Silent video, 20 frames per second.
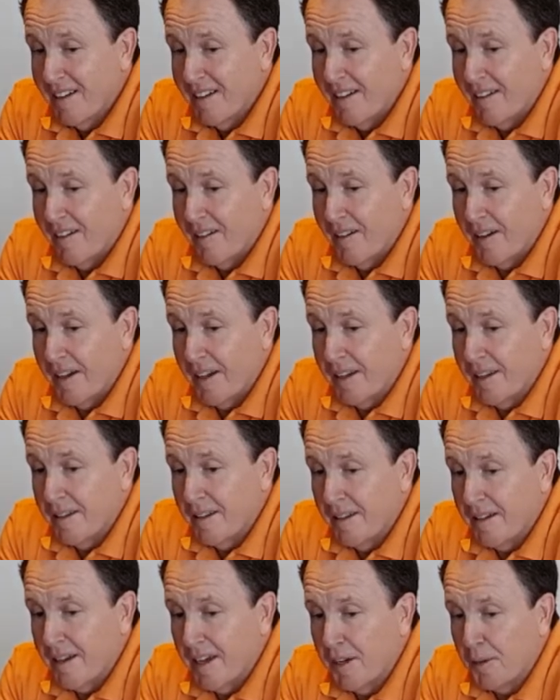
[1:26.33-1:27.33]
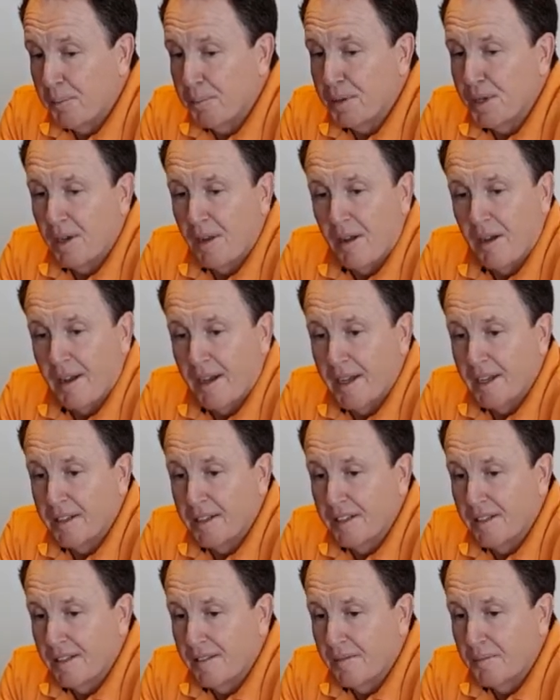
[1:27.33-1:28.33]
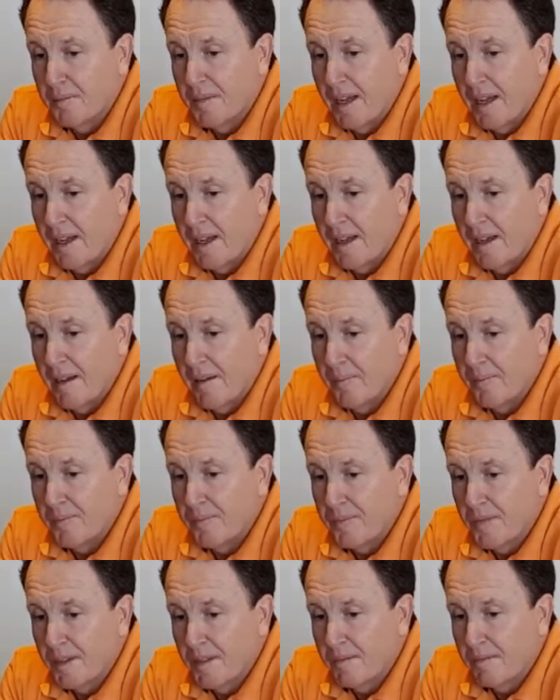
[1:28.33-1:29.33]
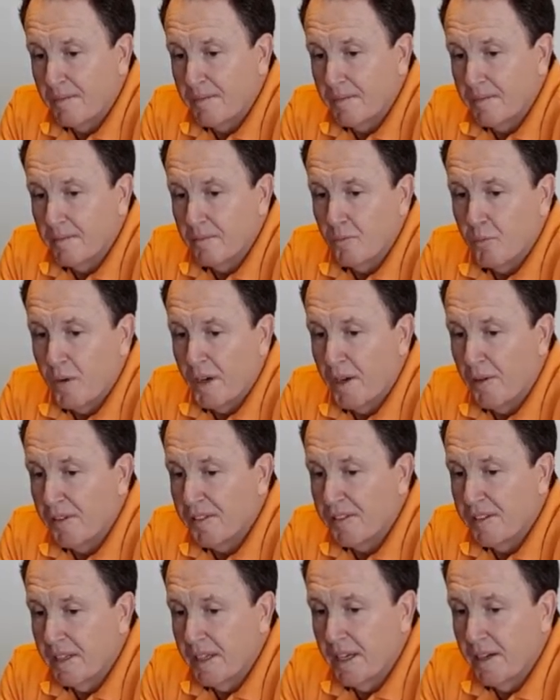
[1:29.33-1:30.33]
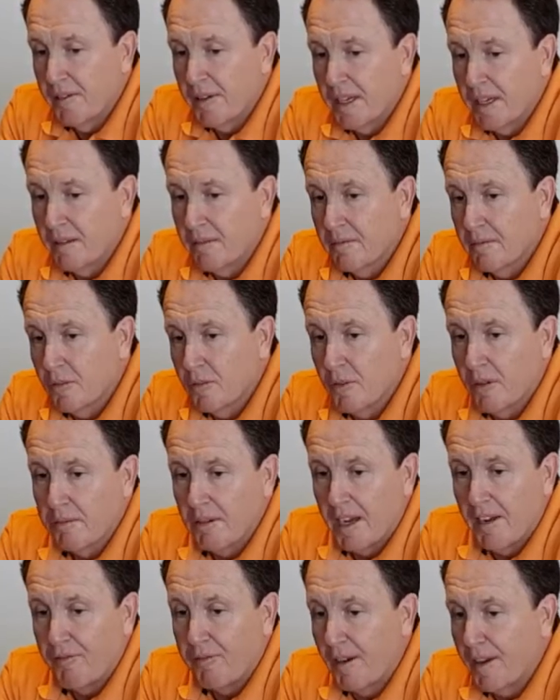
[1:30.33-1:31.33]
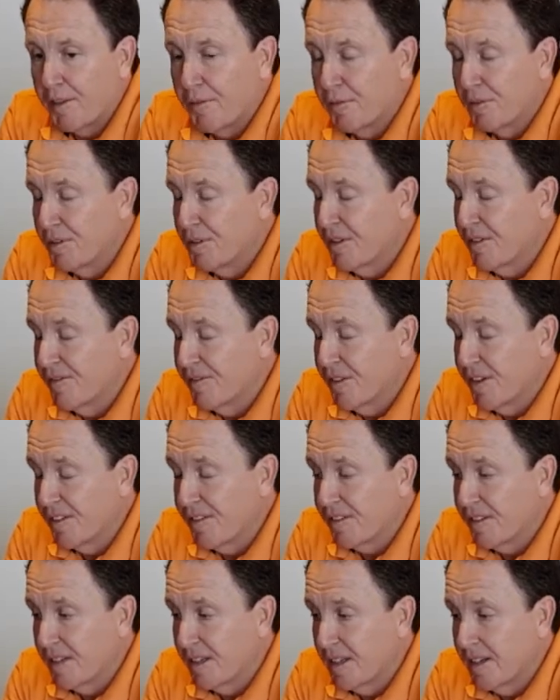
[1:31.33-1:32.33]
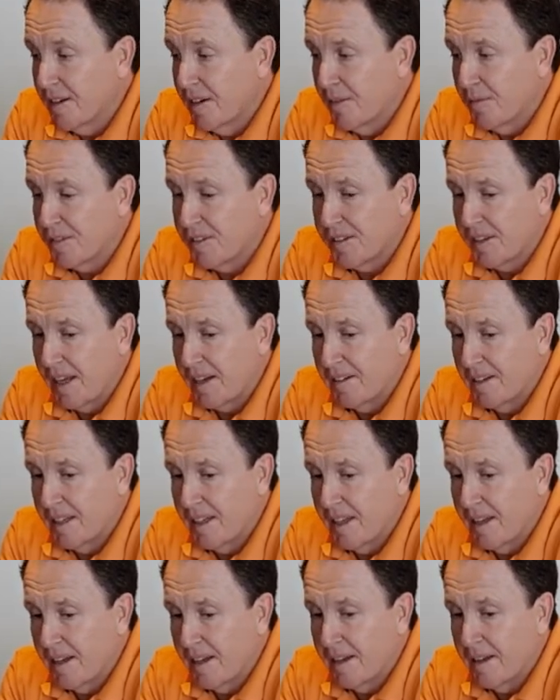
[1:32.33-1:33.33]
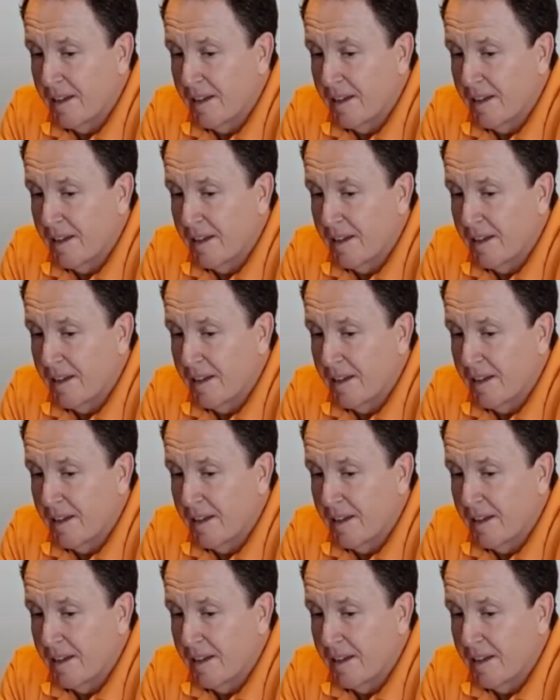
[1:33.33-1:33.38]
I had applied when I was nearing or halfway through university, and I was studying